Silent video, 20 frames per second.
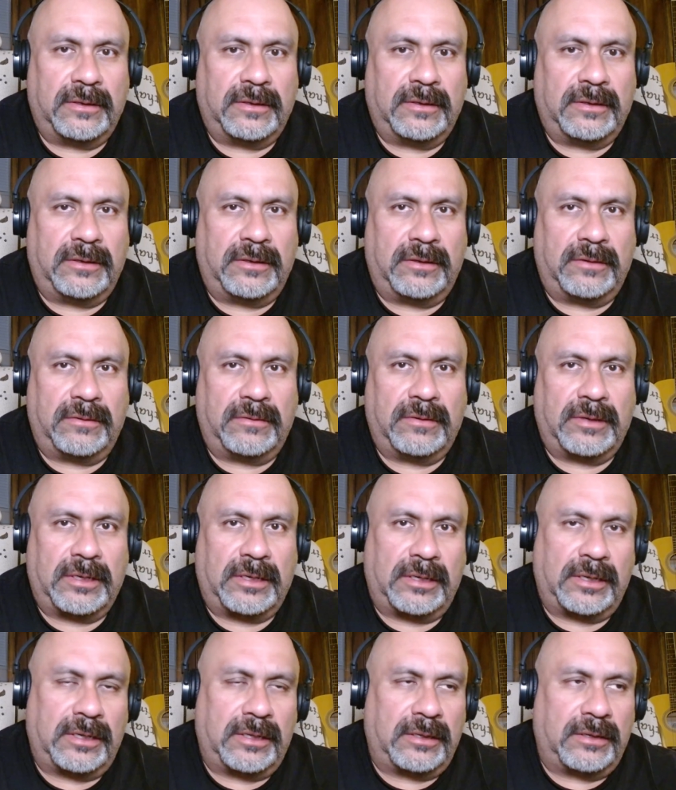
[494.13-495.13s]

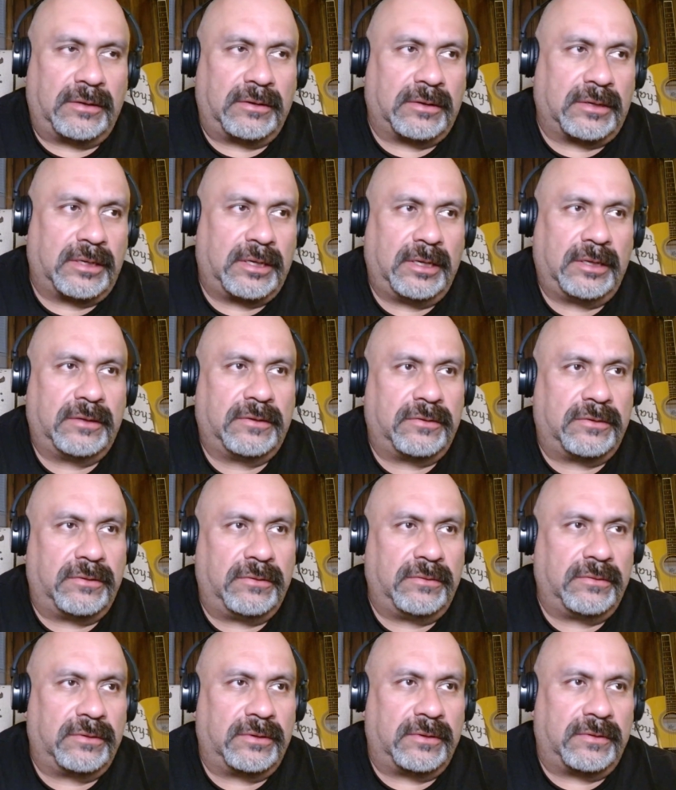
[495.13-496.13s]
And your kids
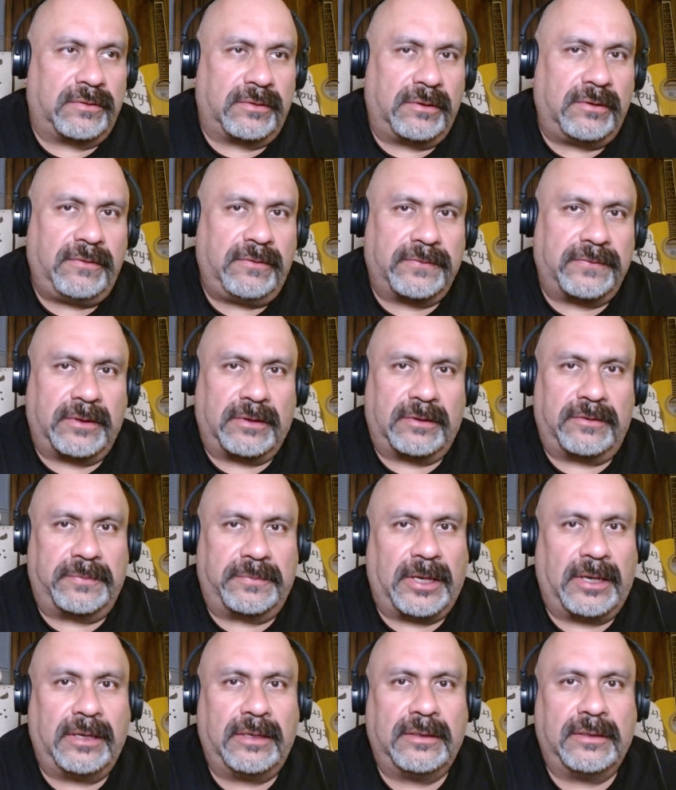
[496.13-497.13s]
don't deserve this,
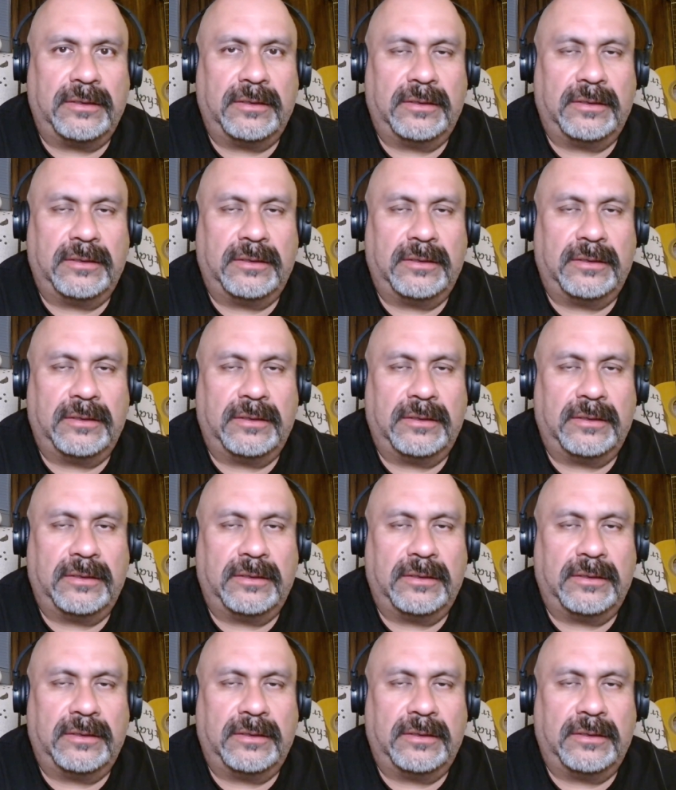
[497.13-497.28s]
man.